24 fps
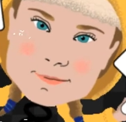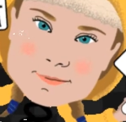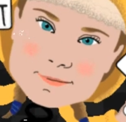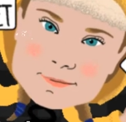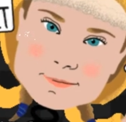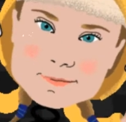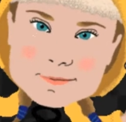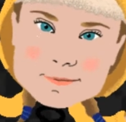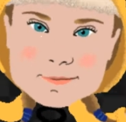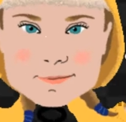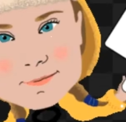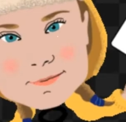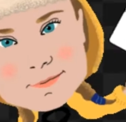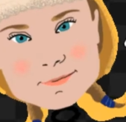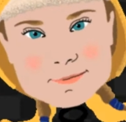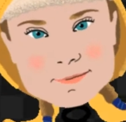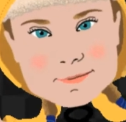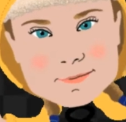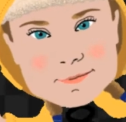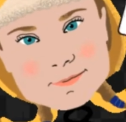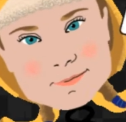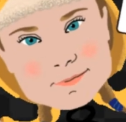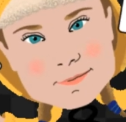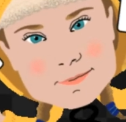For
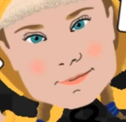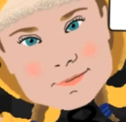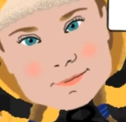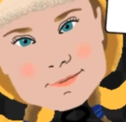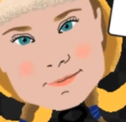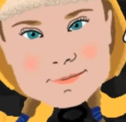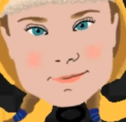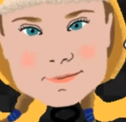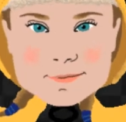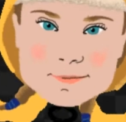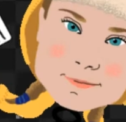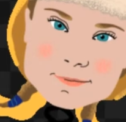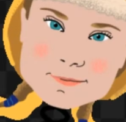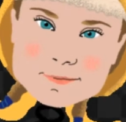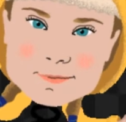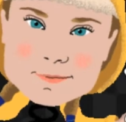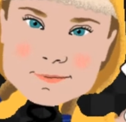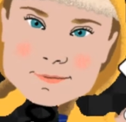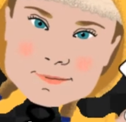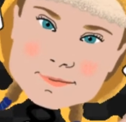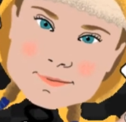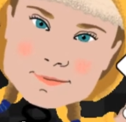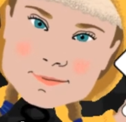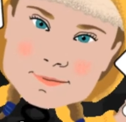more than 30
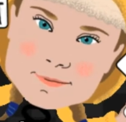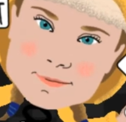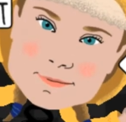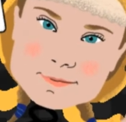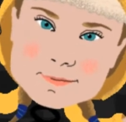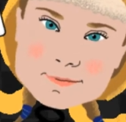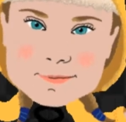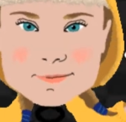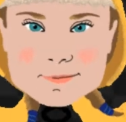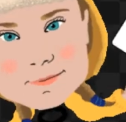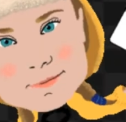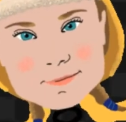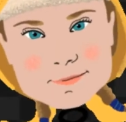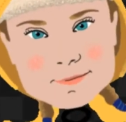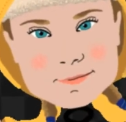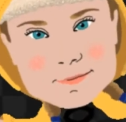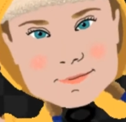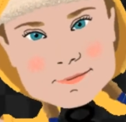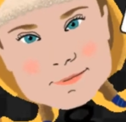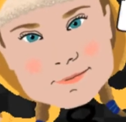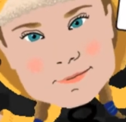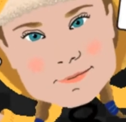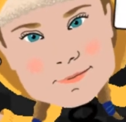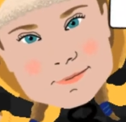years, the
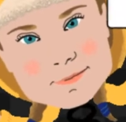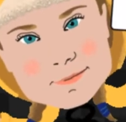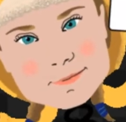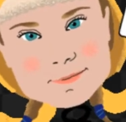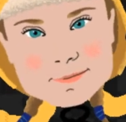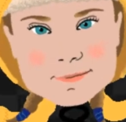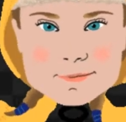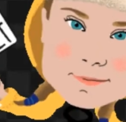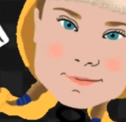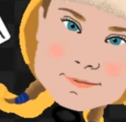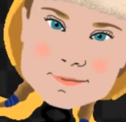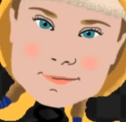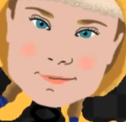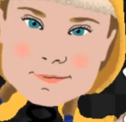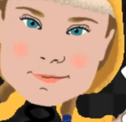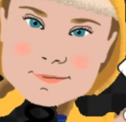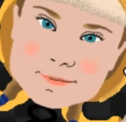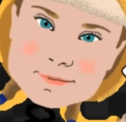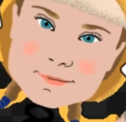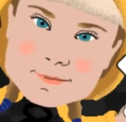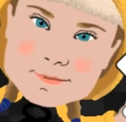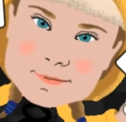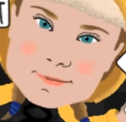science has been crystal